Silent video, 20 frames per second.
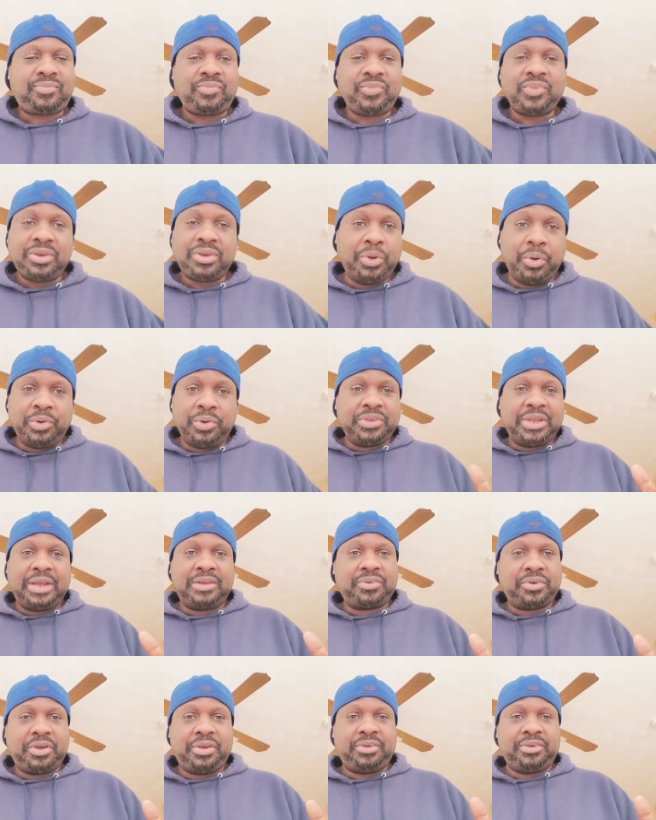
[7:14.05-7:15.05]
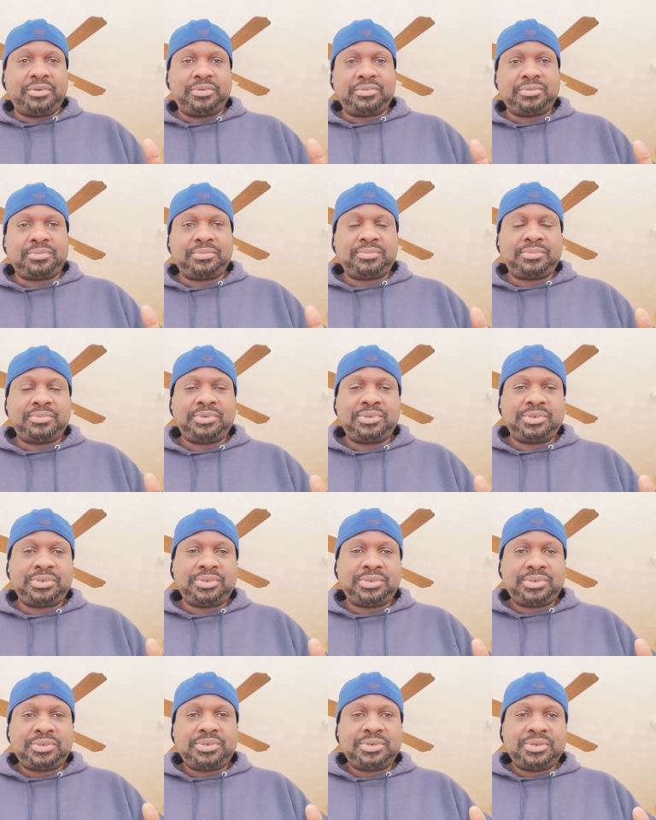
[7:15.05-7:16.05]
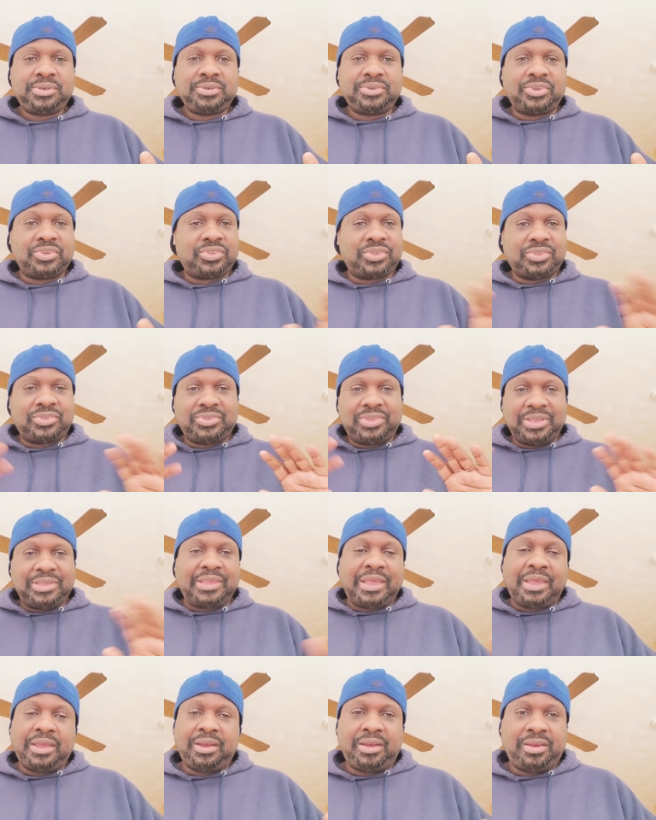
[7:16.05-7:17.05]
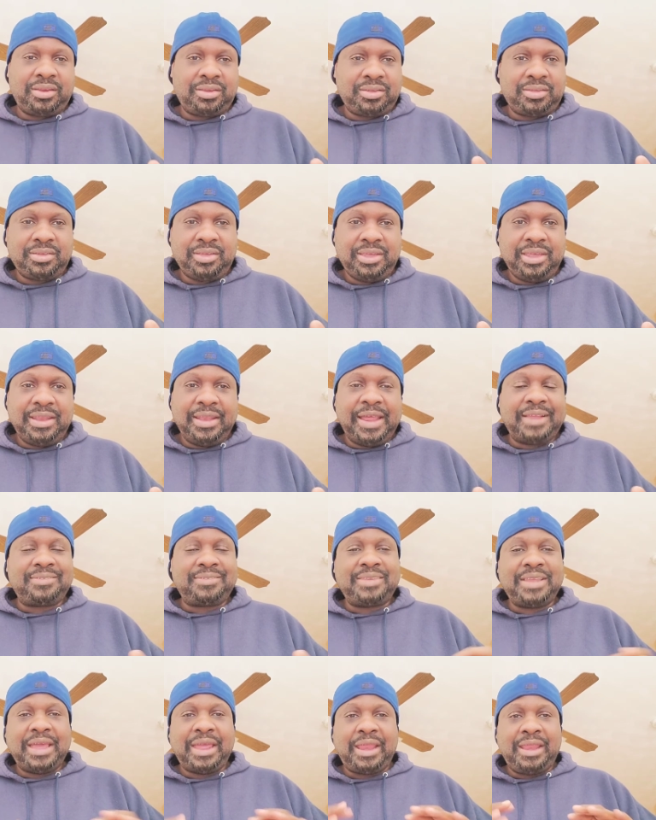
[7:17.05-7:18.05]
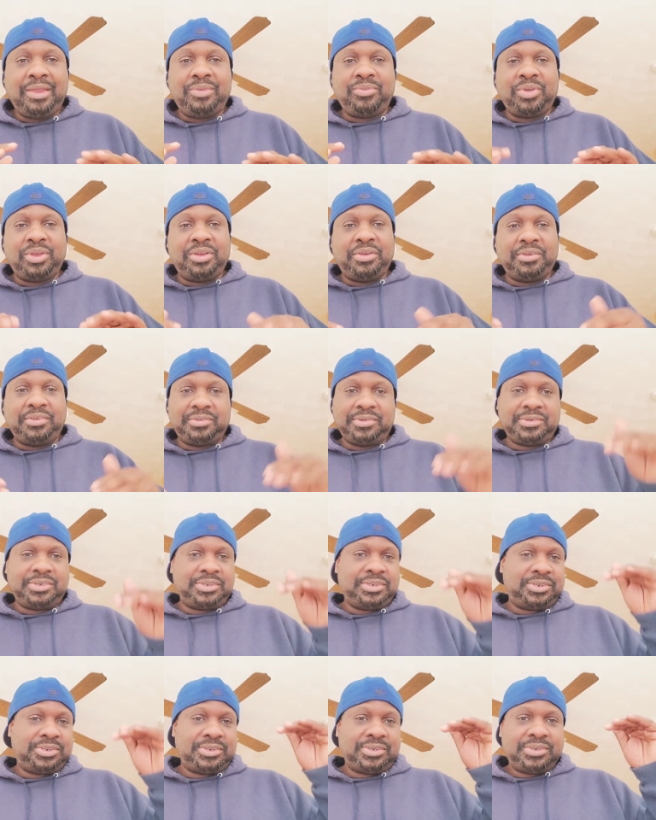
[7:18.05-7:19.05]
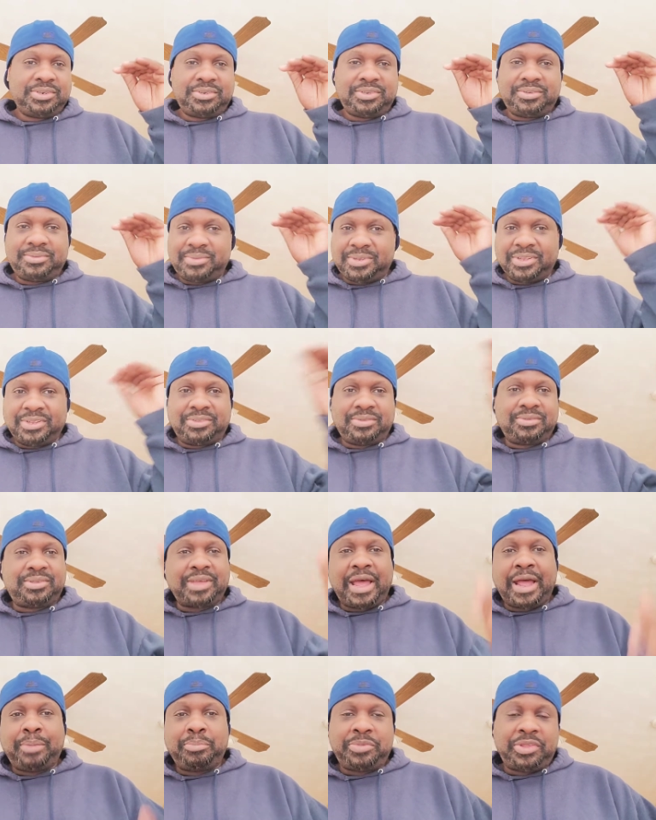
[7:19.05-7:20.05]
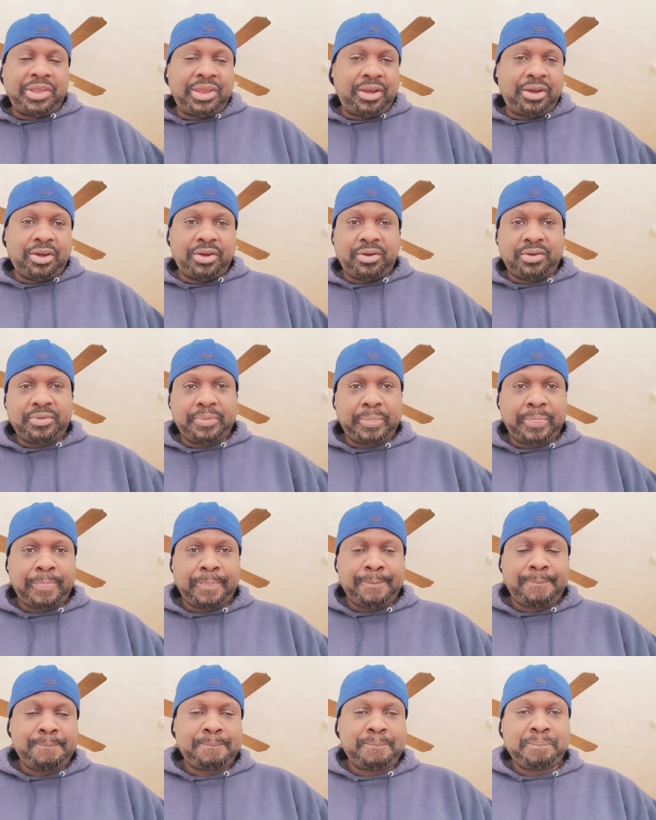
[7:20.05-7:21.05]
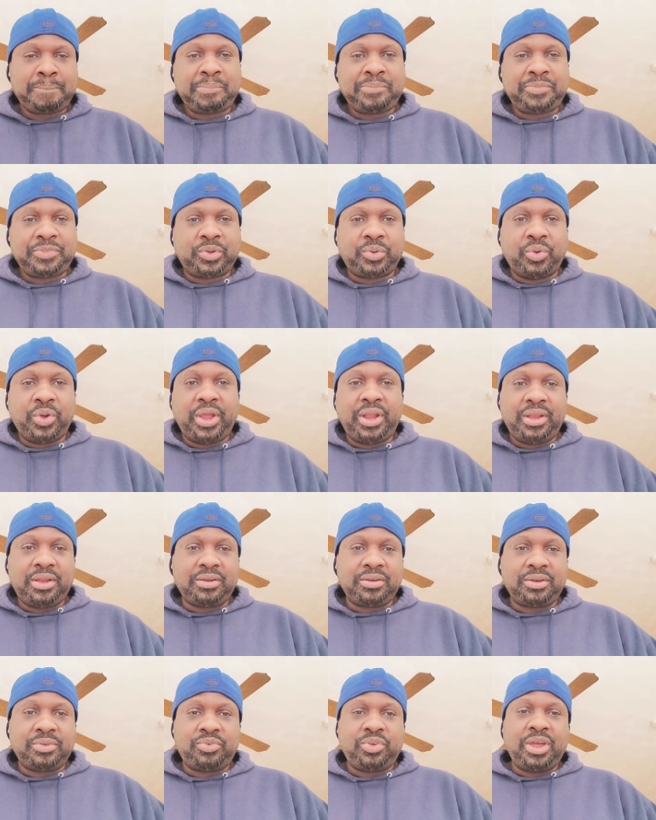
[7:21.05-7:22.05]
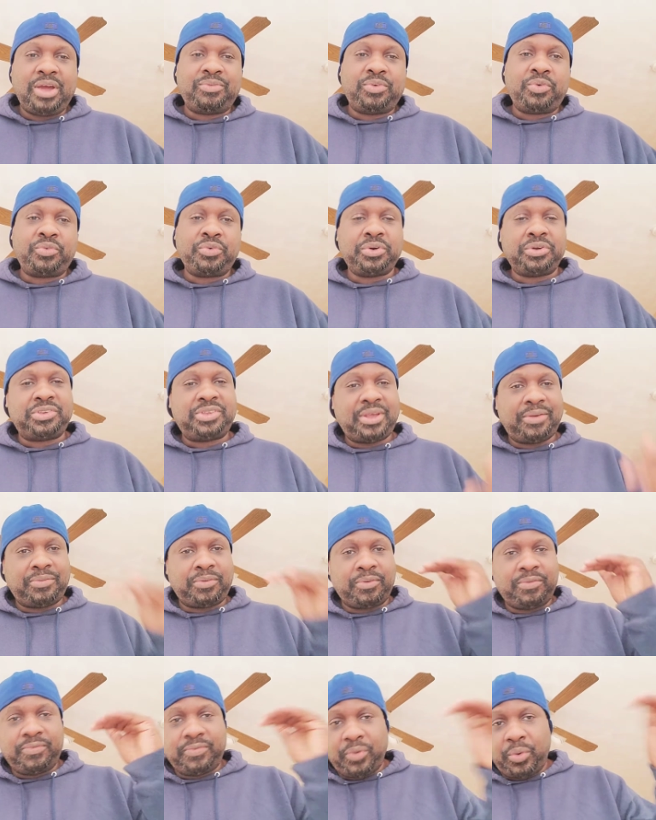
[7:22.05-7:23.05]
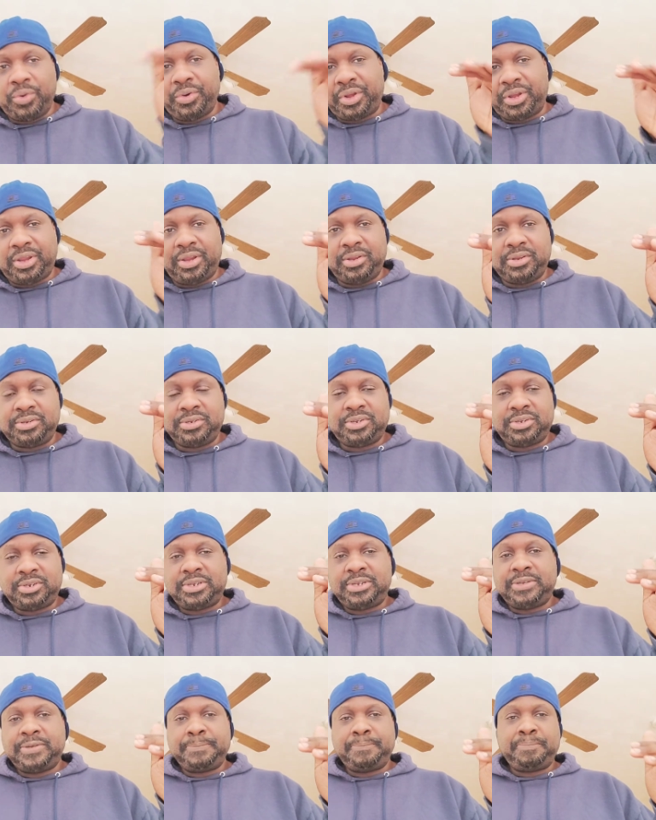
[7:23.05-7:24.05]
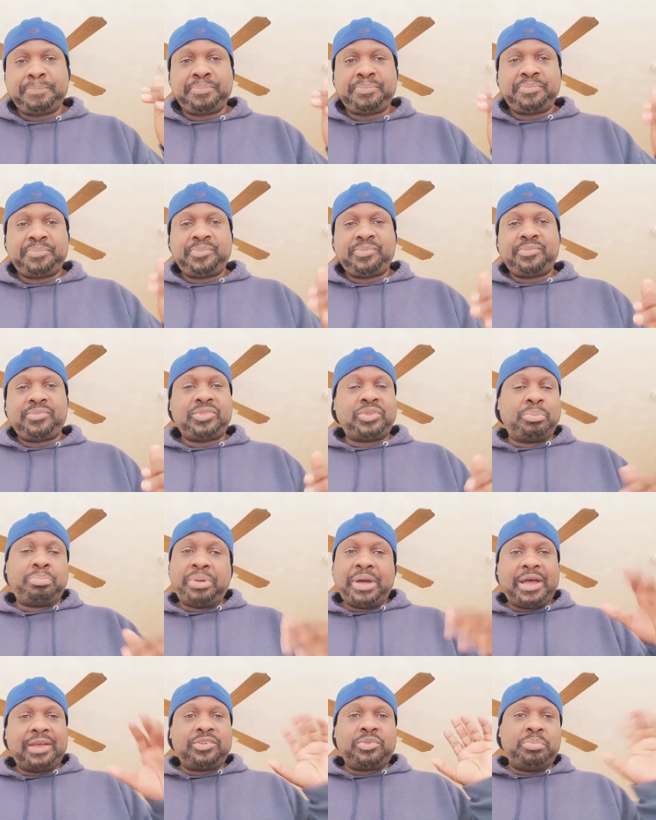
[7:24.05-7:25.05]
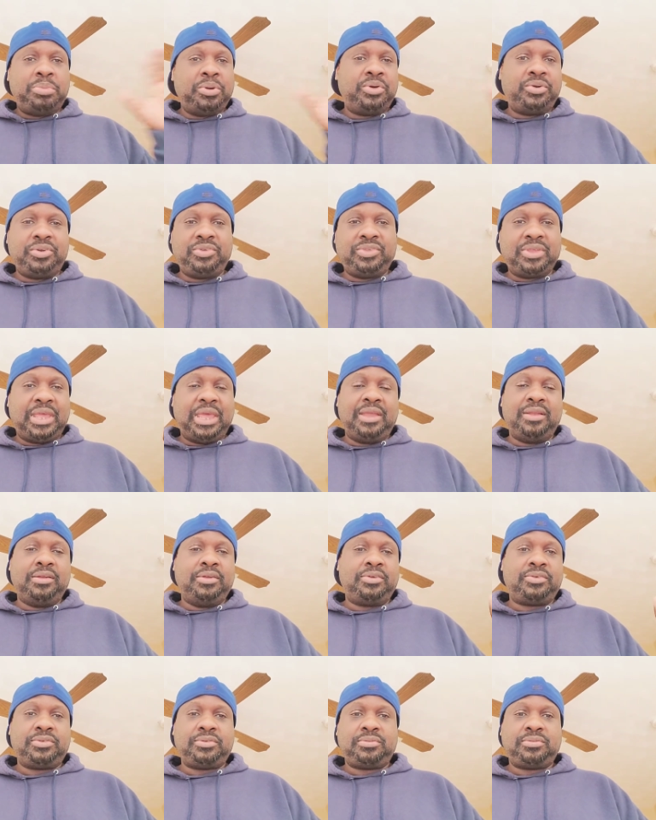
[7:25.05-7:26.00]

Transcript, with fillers: No exaggeration. Just a 680. And that's not even the top tier credit. If you have over a 740, the possibilities are endless.